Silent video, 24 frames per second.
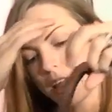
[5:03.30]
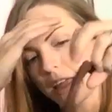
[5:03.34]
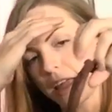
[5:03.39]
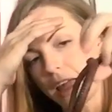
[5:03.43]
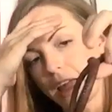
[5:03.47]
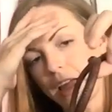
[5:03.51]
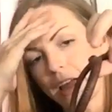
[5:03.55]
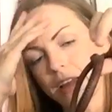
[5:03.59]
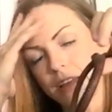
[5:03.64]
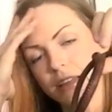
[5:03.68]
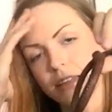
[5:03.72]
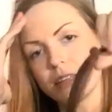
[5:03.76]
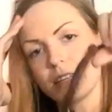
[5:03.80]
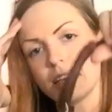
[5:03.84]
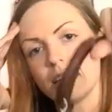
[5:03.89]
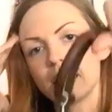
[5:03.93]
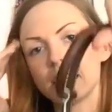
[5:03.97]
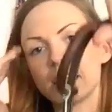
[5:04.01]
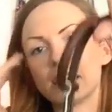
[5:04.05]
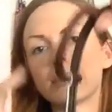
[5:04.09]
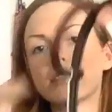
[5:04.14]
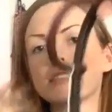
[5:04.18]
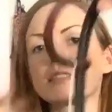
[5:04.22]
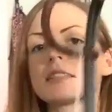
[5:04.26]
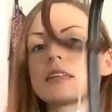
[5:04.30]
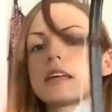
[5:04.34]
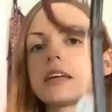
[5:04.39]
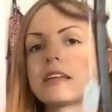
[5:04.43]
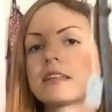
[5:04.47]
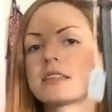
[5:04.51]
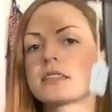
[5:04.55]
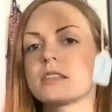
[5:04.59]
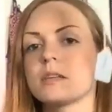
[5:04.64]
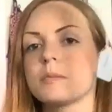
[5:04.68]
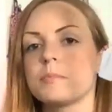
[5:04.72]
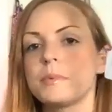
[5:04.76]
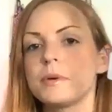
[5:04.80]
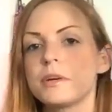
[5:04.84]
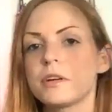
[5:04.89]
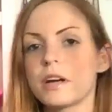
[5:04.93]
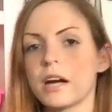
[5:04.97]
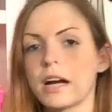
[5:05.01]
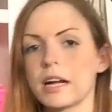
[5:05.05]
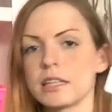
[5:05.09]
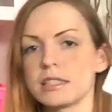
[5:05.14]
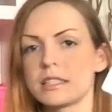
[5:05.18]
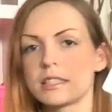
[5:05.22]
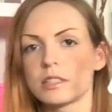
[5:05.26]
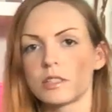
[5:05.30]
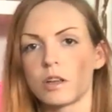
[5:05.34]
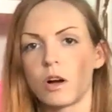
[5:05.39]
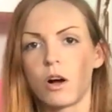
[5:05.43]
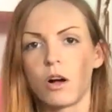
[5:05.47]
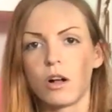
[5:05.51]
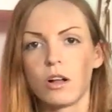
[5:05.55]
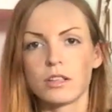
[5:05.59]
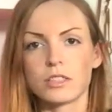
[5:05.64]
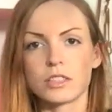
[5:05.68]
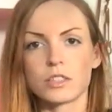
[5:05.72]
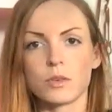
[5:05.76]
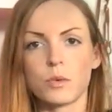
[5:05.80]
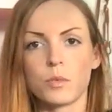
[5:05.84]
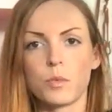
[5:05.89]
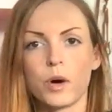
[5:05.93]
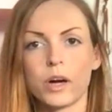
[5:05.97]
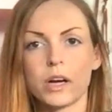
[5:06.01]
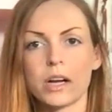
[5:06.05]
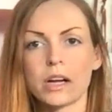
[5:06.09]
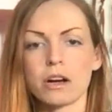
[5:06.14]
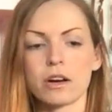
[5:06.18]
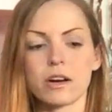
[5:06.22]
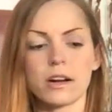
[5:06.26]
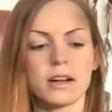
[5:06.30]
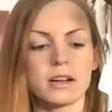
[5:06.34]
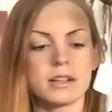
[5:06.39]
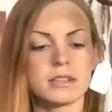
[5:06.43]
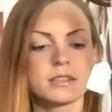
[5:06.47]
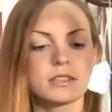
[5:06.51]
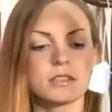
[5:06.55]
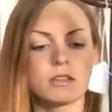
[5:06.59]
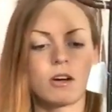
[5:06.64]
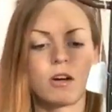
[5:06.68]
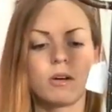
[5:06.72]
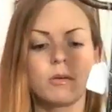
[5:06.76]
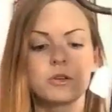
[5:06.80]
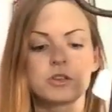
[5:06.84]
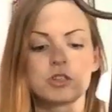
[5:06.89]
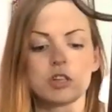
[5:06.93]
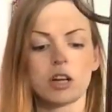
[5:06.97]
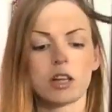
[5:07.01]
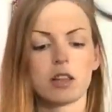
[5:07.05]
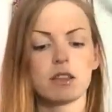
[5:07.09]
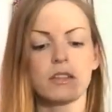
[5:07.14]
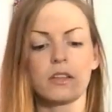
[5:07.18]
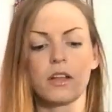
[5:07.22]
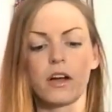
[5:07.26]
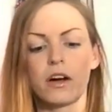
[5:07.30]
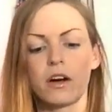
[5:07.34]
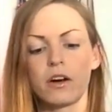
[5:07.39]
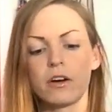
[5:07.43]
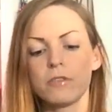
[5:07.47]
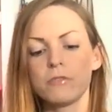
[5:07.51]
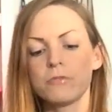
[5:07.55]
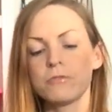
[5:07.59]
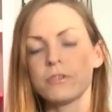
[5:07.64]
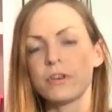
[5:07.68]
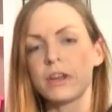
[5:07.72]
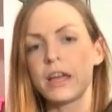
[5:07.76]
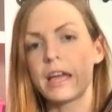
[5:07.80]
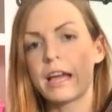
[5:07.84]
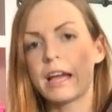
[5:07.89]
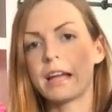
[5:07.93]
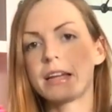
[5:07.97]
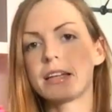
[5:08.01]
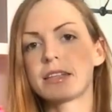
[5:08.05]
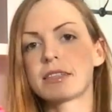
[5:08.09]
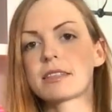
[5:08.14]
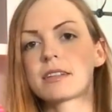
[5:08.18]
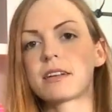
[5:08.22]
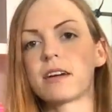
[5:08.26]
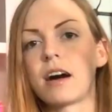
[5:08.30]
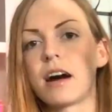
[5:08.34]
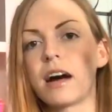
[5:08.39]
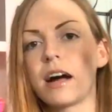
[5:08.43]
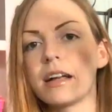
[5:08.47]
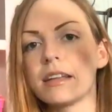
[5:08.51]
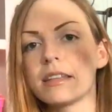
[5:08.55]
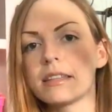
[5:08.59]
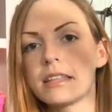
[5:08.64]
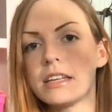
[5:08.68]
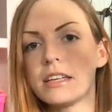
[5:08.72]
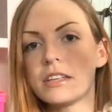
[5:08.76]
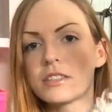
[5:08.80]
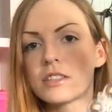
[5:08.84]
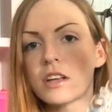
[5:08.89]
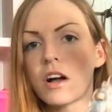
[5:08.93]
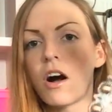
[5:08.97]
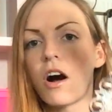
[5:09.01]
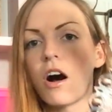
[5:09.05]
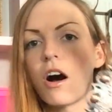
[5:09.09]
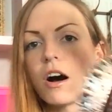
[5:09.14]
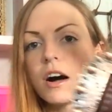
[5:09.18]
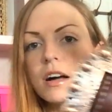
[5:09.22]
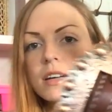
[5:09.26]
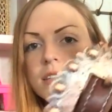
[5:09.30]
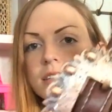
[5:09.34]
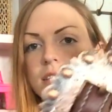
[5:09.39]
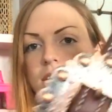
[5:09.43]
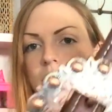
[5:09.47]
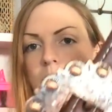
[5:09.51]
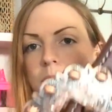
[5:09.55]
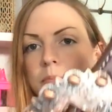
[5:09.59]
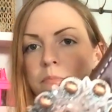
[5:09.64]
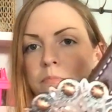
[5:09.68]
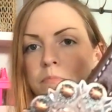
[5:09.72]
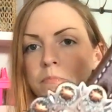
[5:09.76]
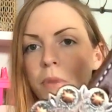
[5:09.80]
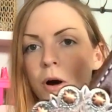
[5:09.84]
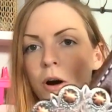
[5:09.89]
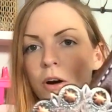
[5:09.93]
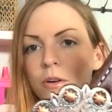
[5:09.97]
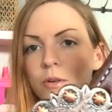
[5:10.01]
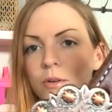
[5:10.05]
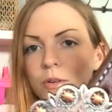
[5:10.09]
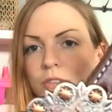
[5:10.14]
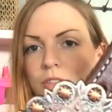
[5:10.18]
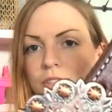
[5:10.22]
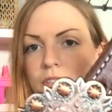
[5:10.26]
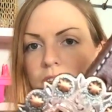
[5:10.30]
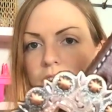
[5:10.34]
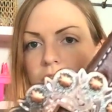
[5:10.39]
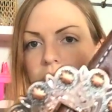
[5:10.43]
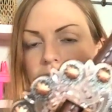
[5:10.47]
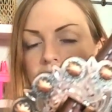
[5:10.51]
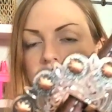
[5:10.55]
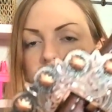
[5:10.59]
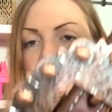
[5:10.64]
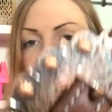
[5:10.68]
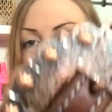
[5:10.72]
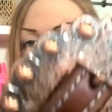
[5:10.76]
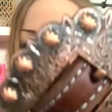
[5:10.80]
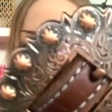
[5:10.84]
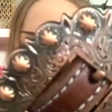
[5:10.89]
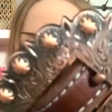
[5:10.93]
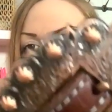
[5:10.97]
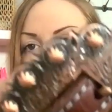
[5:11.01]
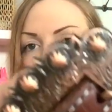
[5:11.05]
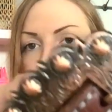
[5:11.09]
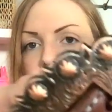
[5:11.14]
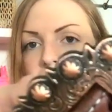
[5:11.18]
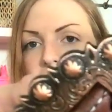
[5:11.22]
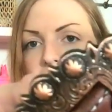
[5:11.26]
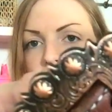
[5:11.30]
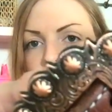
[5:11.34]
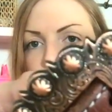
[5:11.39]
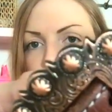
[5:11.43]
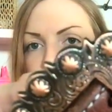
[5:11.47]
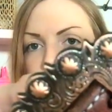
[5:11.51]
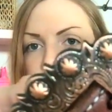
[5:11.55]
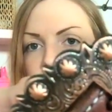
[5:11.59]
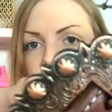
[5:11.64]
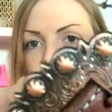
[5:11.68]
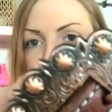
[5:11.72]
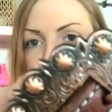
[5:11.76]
And it is a slip-ear headstall. It's a one-ear headstall, which I love, and it's got these awesome buckles on it. They're like